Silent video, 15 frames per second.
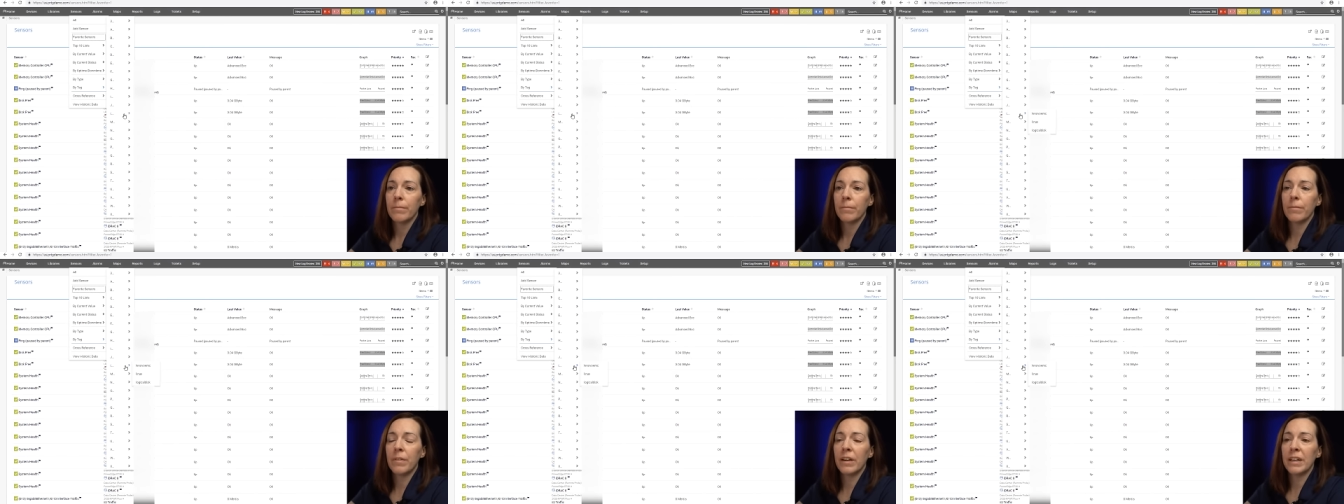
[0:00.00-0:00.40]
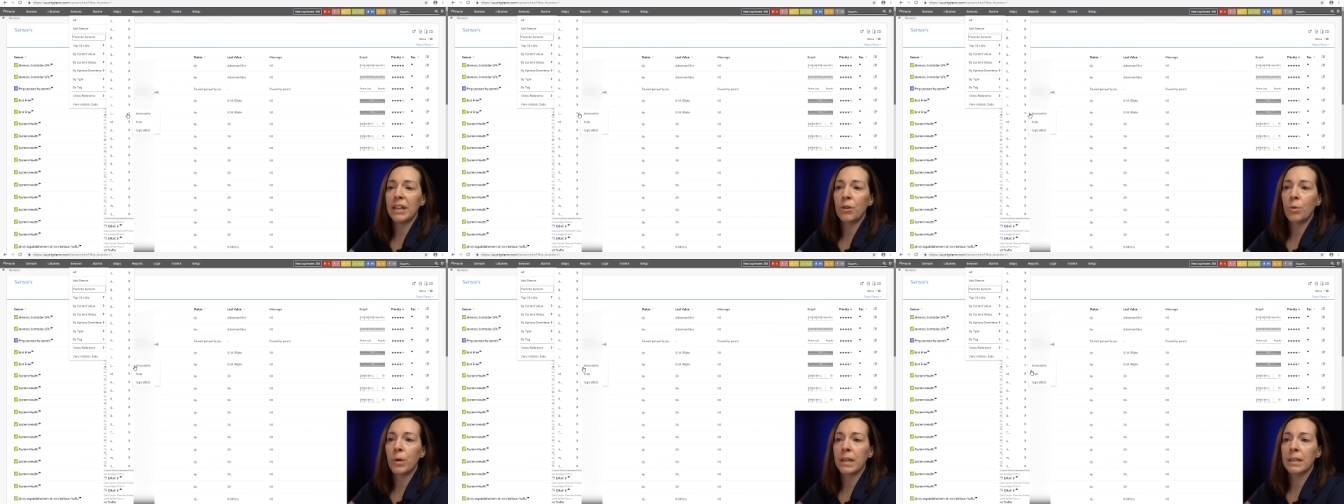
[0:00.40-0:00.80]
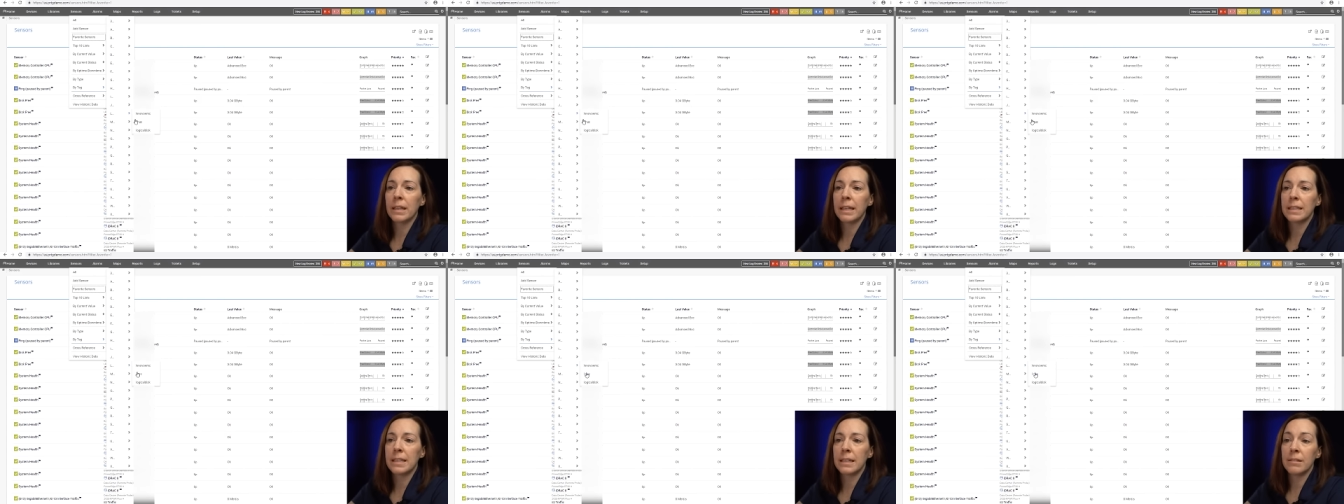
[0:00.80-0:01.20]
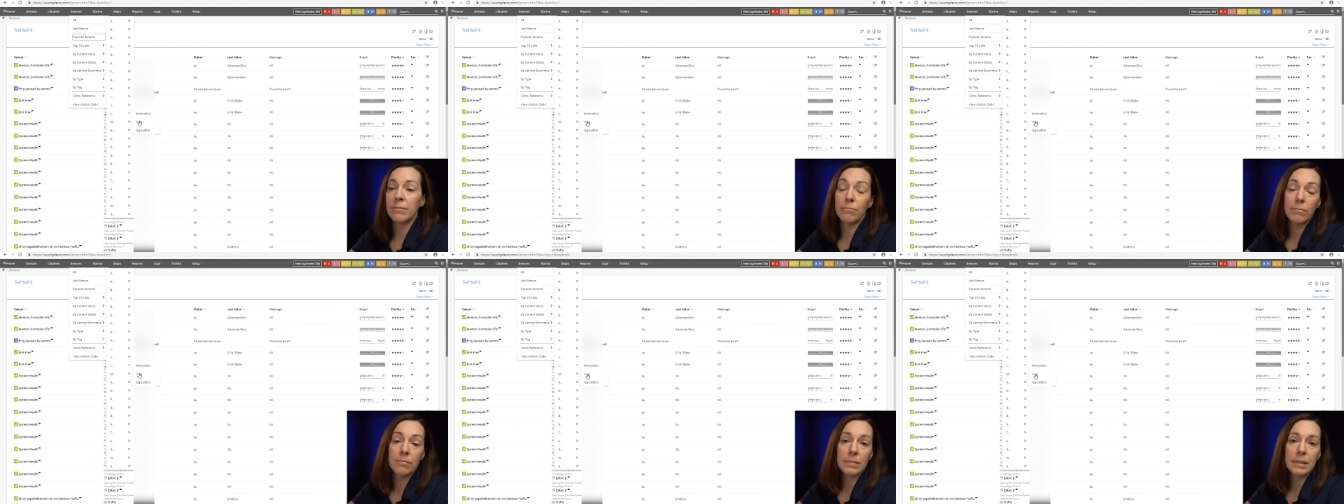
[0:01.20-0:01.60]
very quickly to
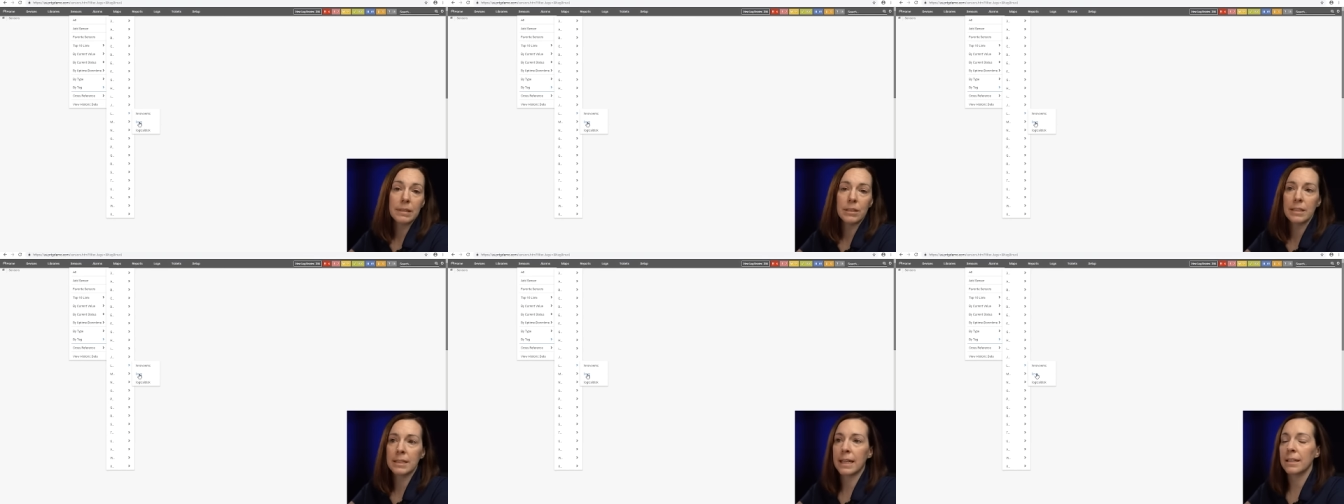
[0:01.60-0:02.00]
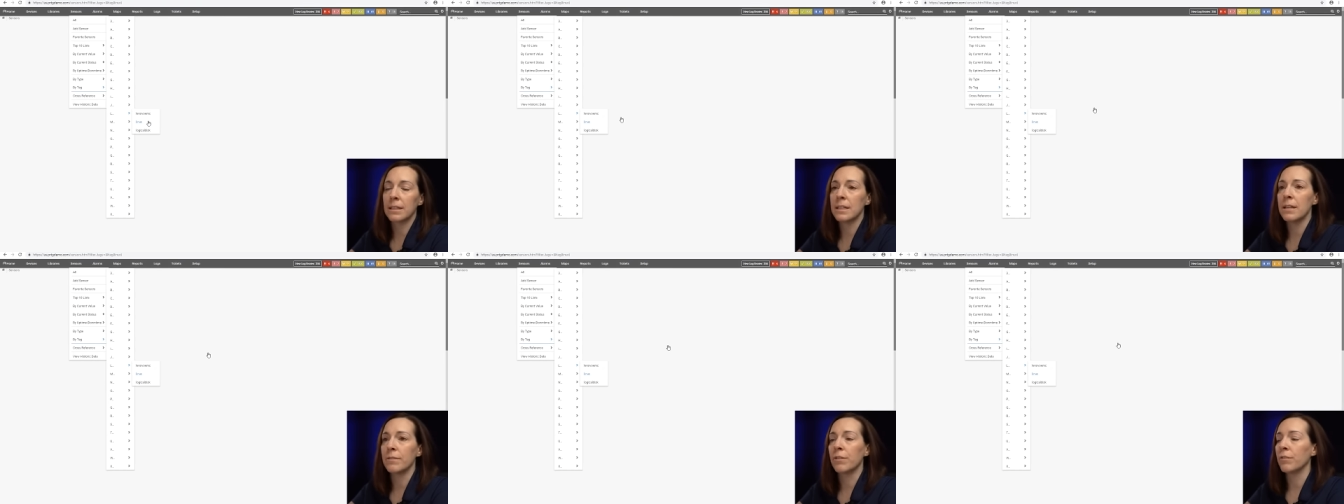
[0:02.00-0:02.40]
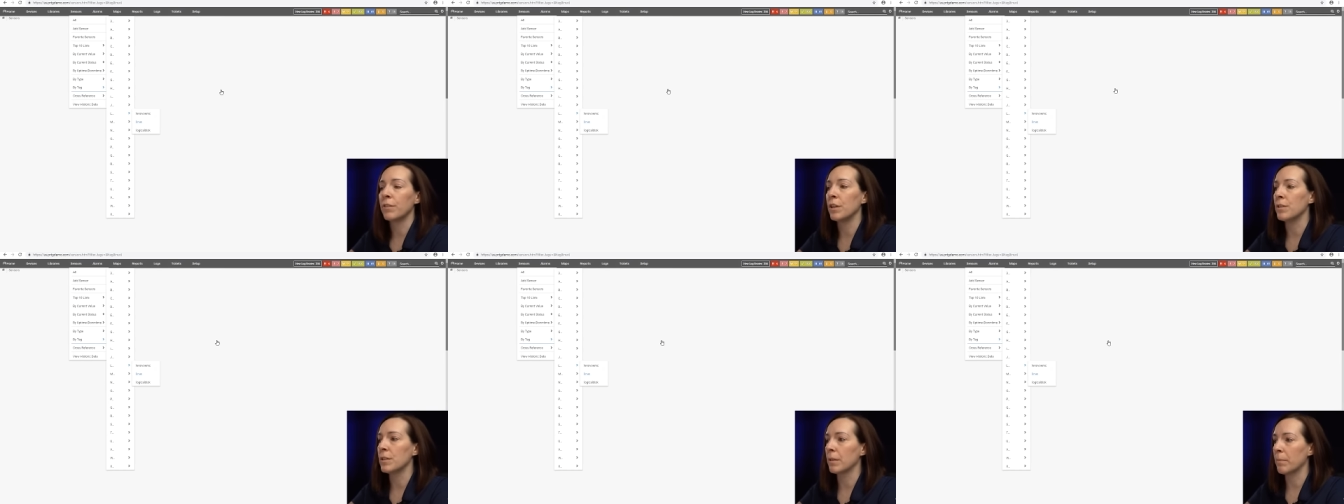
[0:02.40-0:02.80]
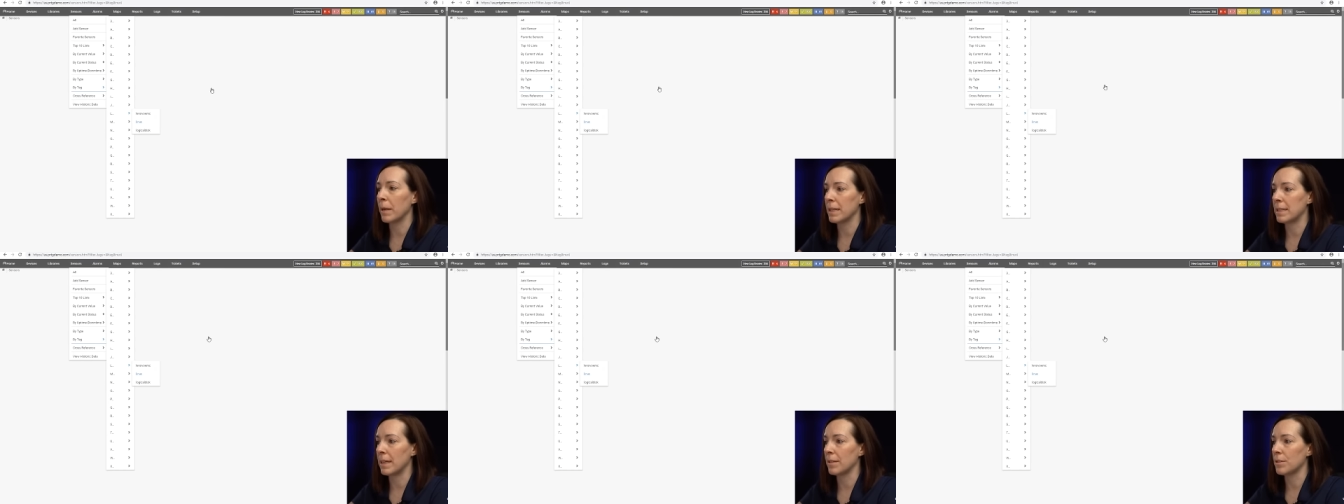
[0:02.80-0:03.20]
just get to different views of my
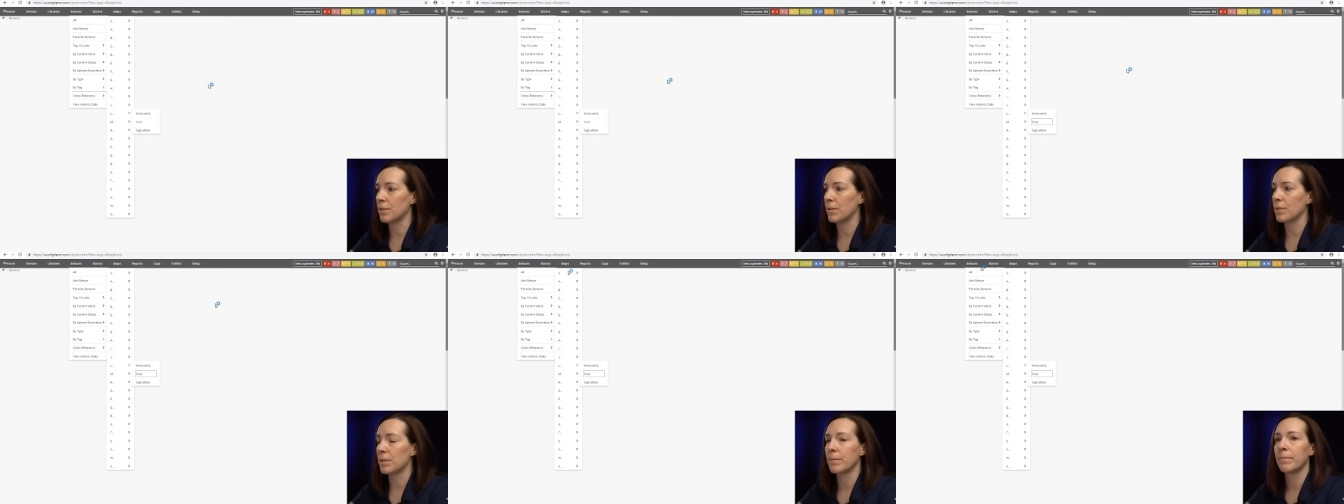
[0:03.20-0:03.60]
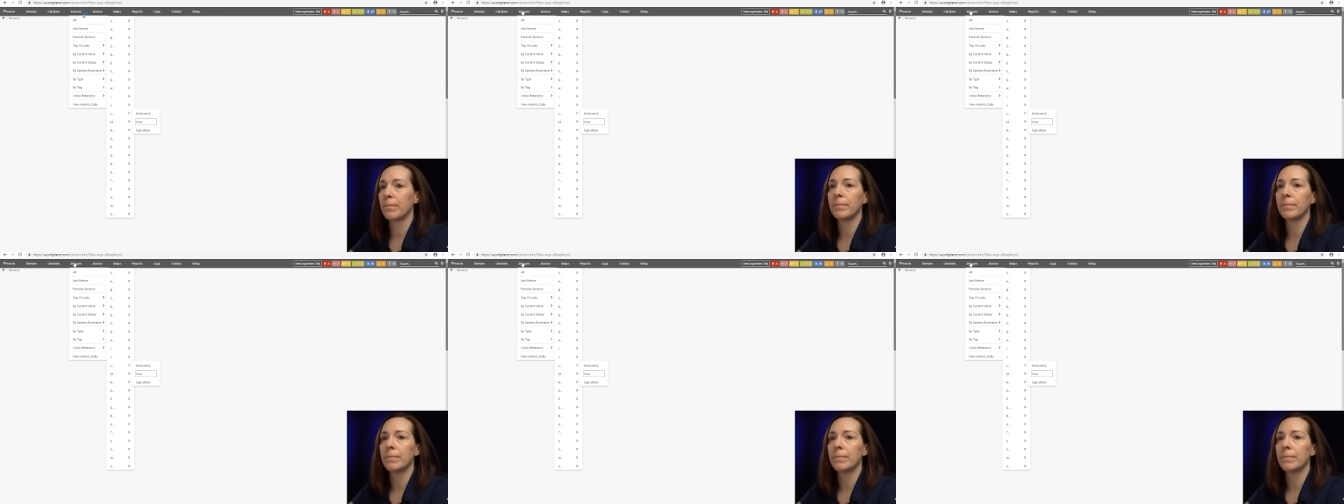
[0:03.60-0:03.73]
sensors.